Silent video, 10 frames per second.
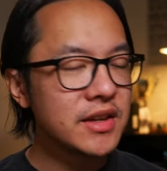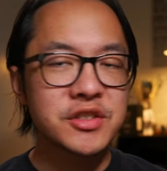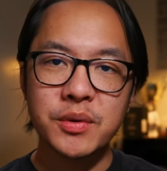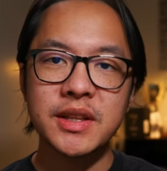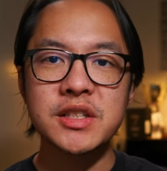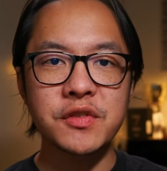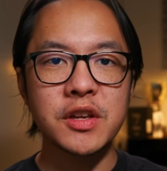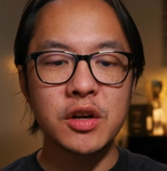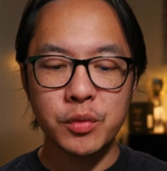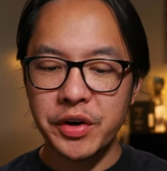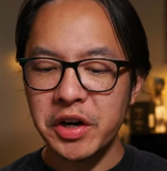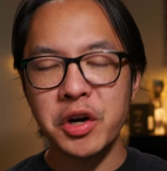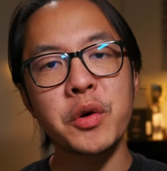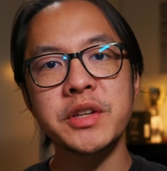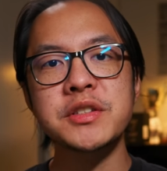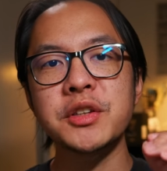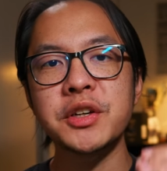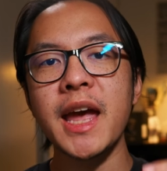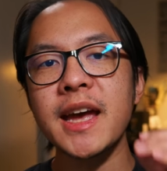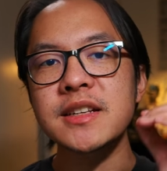So in this video, we're going to
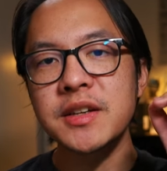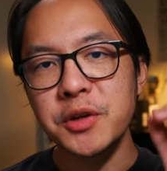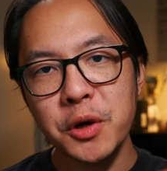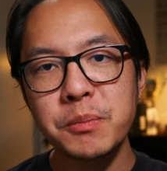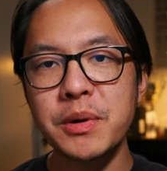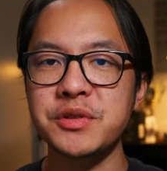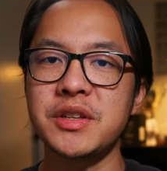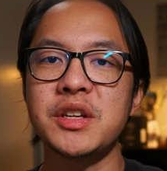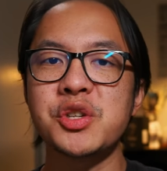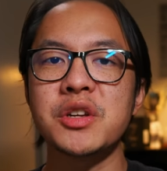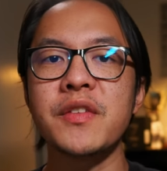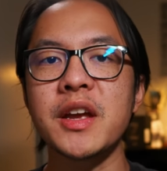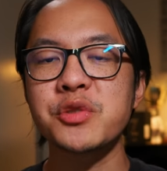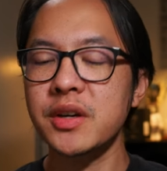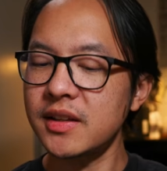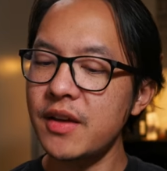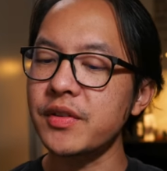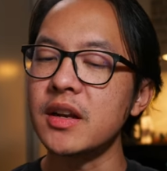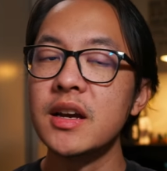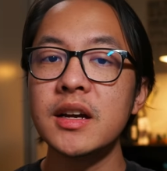look at Oppo's edition of Android
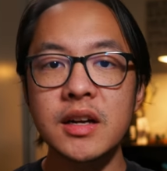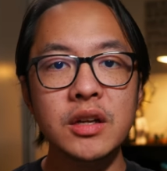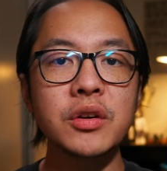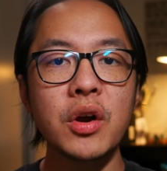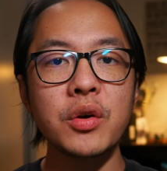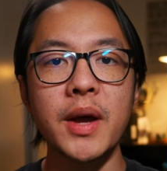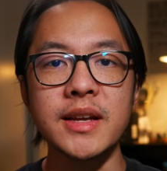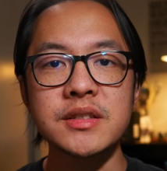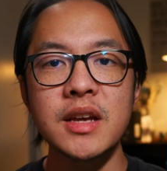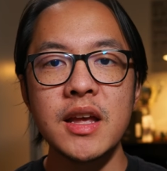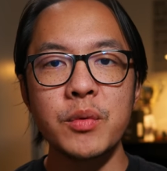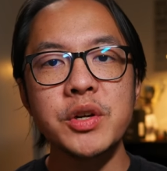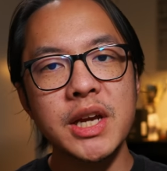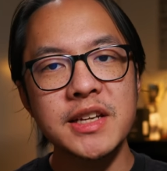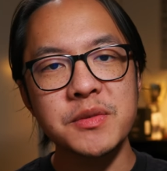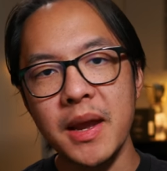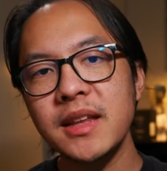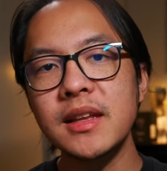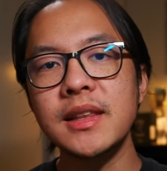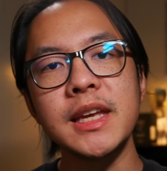11, Color OS, which has
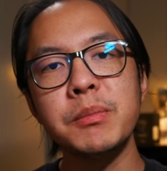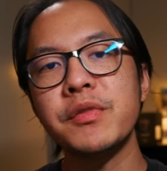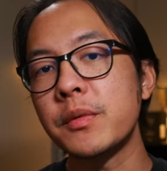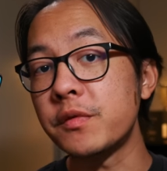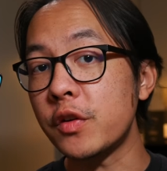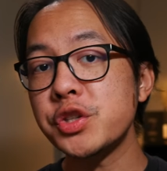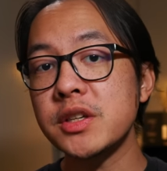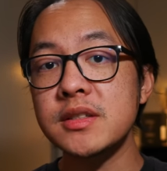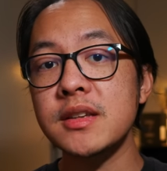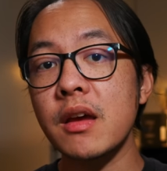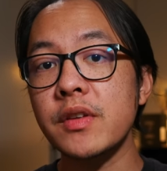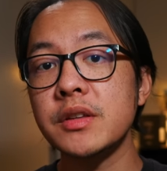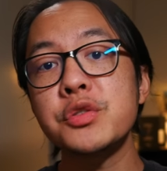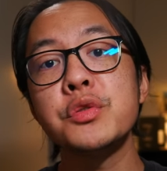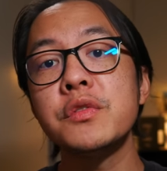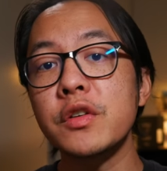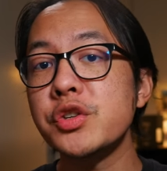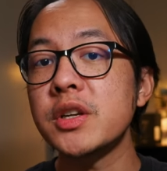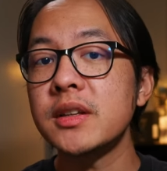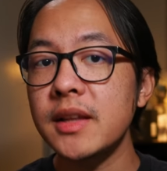made the leap from version 7 to
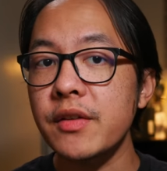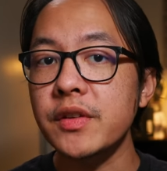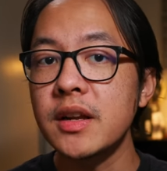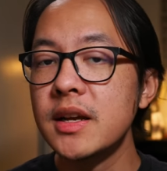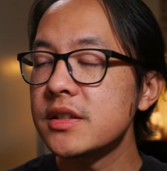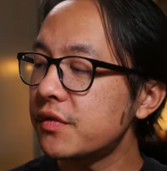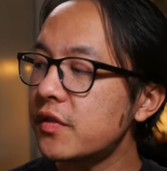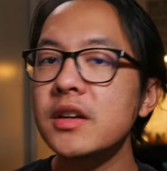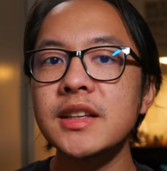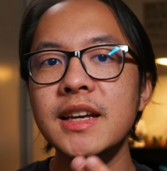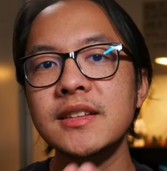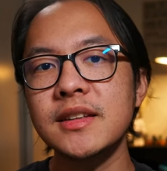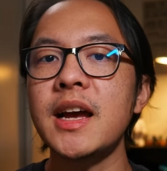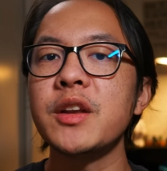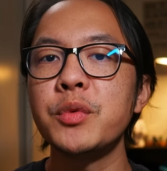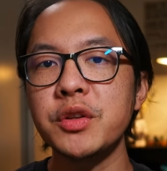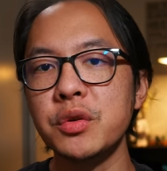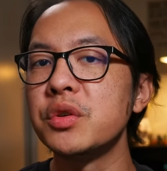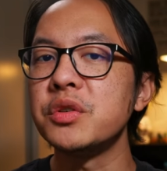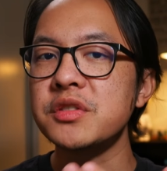version 11 to fall in line with
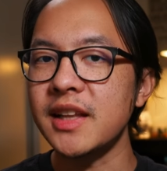Google's